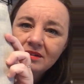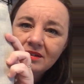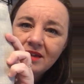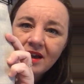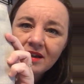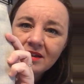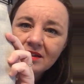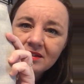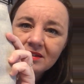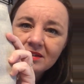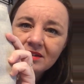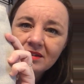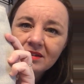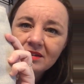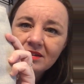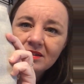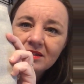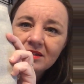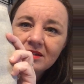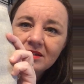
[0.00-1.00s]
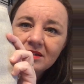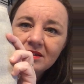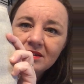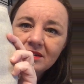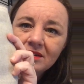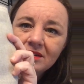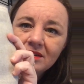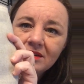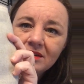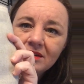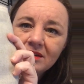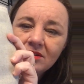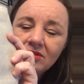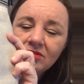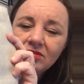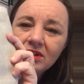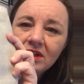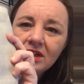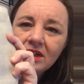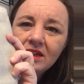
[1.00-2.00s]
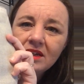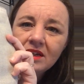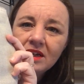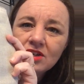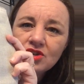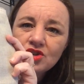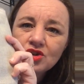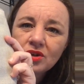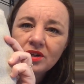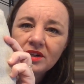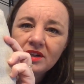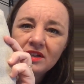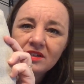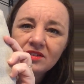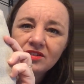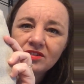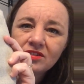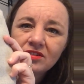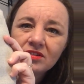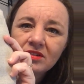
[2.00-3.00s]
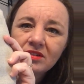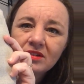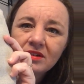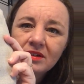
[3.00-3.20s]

Yeah, really enjoy this.